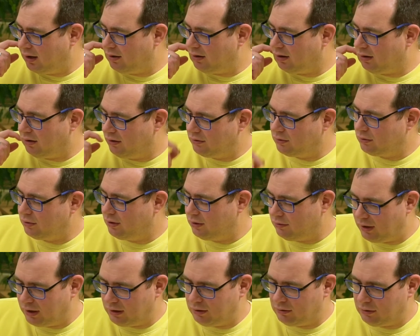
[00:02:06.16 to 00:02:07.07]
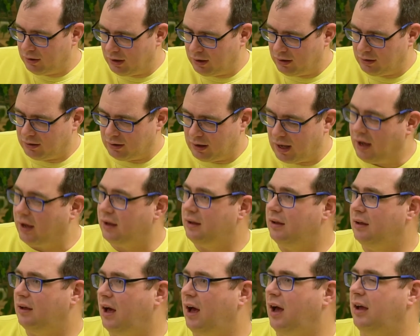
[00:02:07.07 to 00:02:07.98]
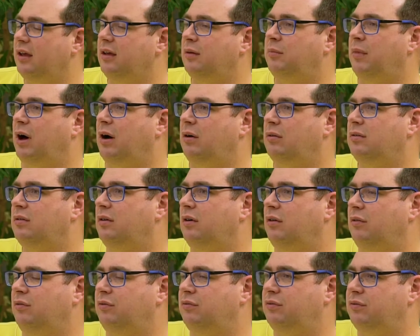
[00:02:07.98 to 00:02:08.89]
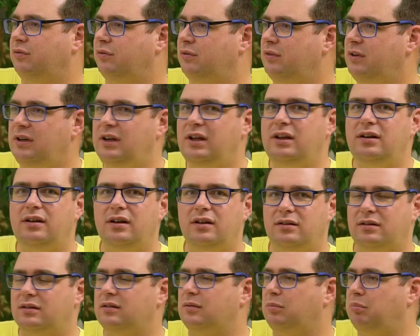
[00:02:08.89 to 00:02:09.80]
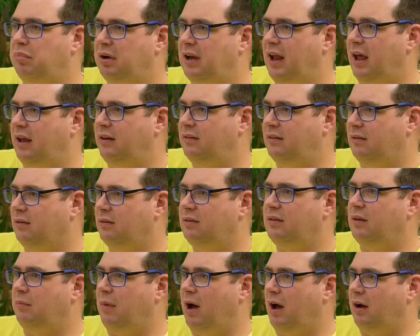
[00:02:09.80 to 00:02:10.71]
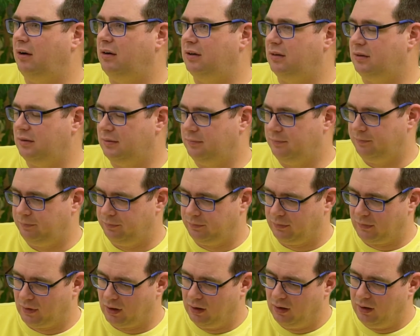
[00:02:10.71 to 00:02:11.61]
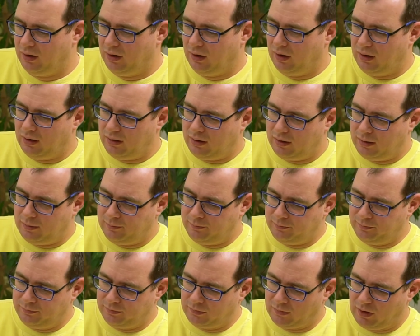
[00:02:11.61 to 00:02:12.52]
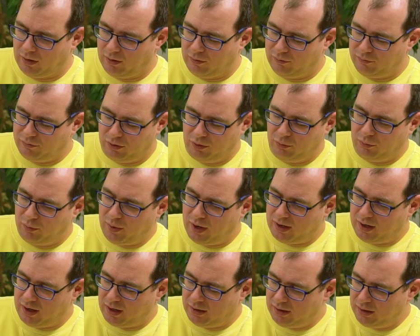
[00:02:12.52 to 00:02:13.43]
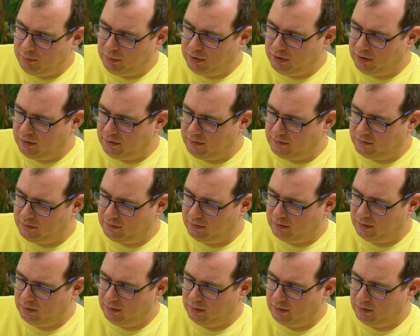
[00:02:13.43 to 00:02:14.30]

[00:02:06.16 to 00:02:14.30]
and also a regular high amount of needed plants on the market. For Lubera Edibles,